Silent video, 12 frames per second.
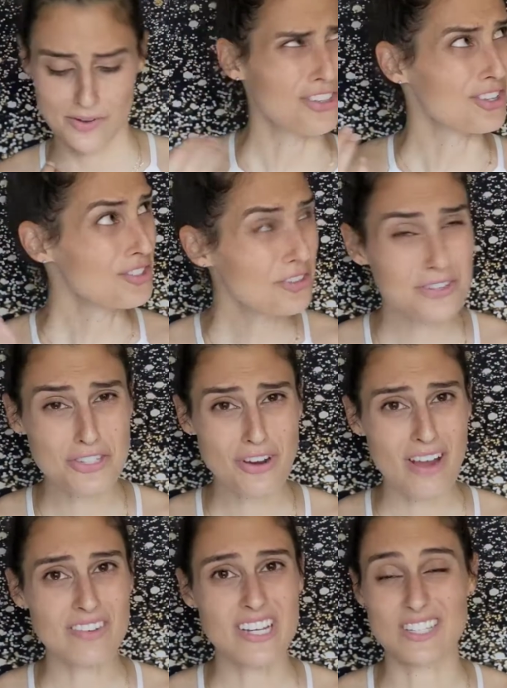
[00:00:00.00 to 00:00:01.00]
the surface
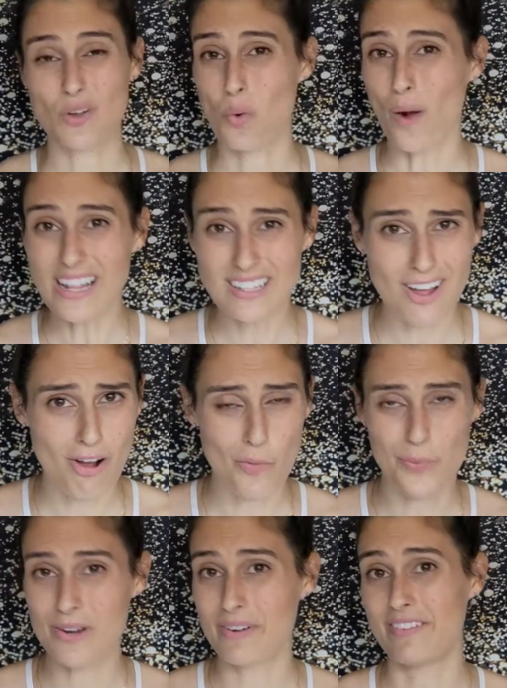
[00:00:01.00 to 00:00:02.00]
gravity is quite low, and
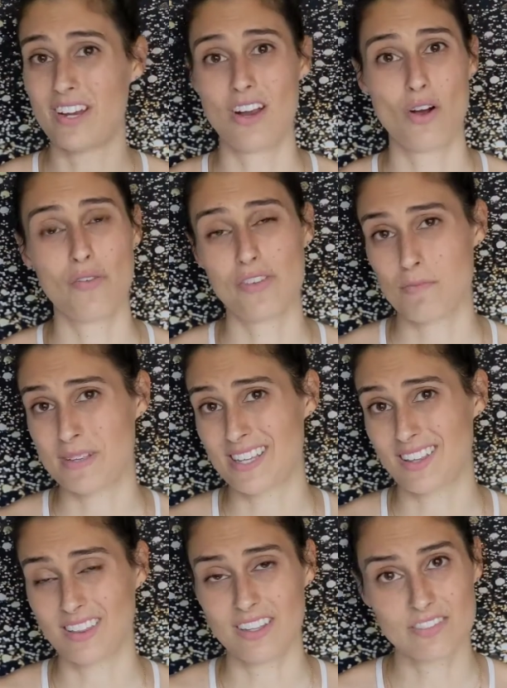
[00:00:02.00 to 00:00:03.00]
we don't even know if humans
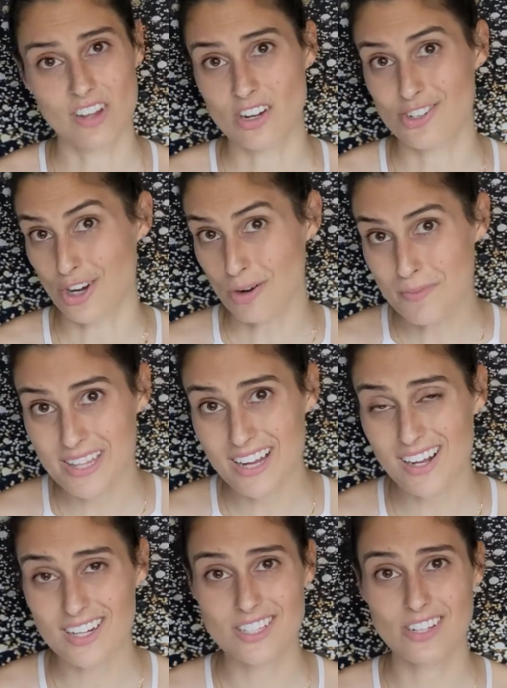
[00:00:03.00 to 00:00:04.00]
can live long term in that
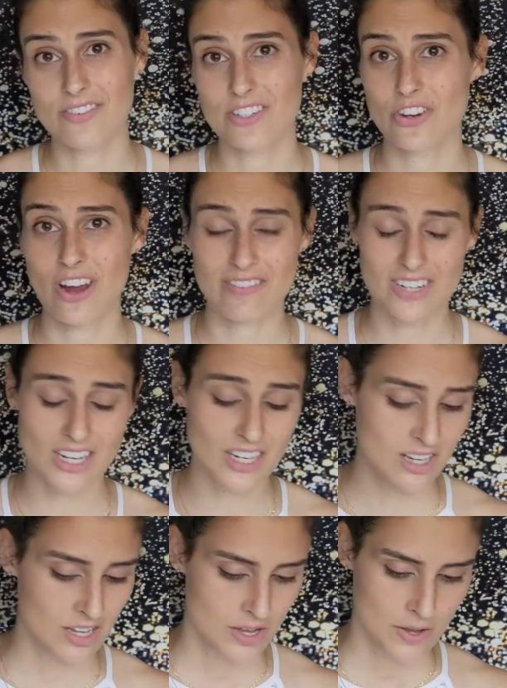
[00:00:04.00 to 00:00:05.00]
kind of surface gravity.